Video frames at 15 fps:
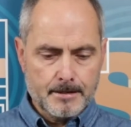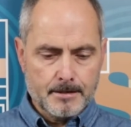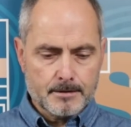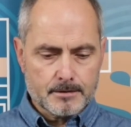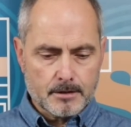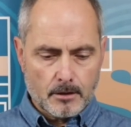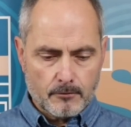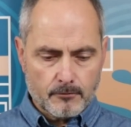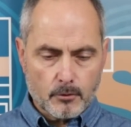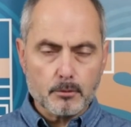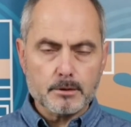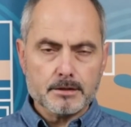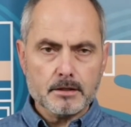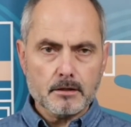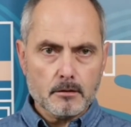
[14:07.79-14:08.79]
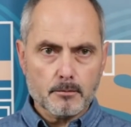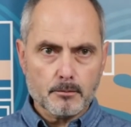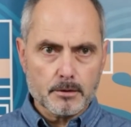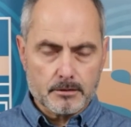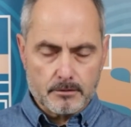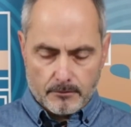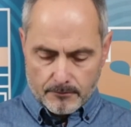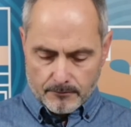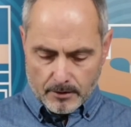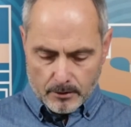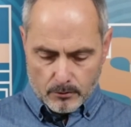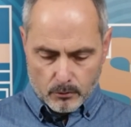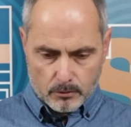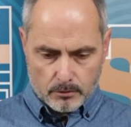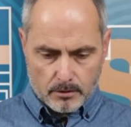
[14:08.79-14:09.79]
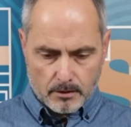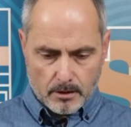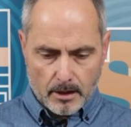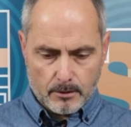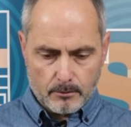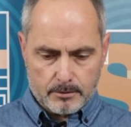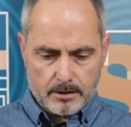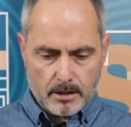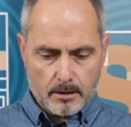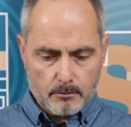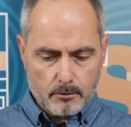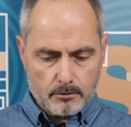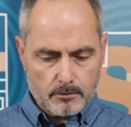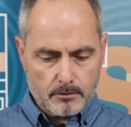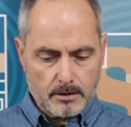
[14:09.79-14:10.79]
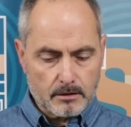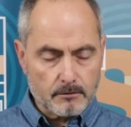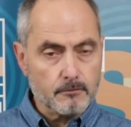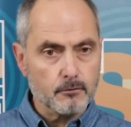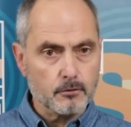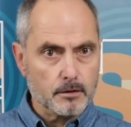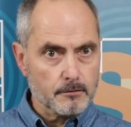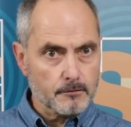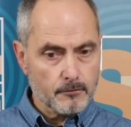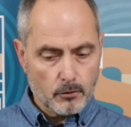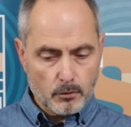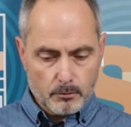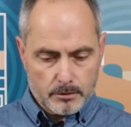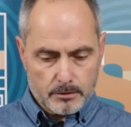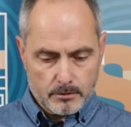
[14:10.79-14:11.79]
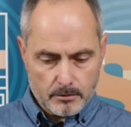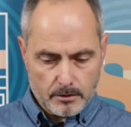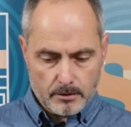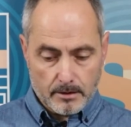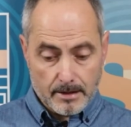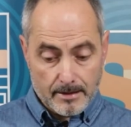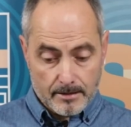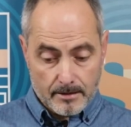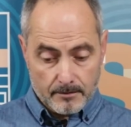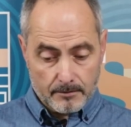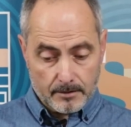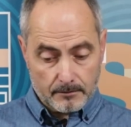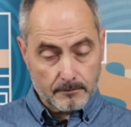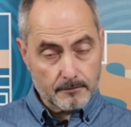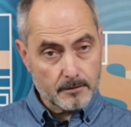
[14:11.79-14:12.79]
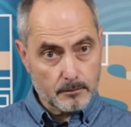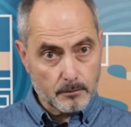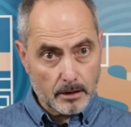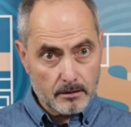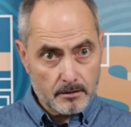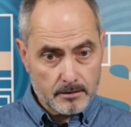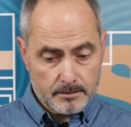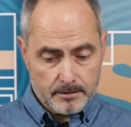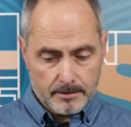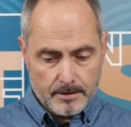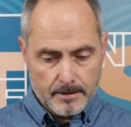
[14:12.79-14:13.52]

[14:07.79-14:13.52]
So from a single piece of firewood I was able to get 44 mature living females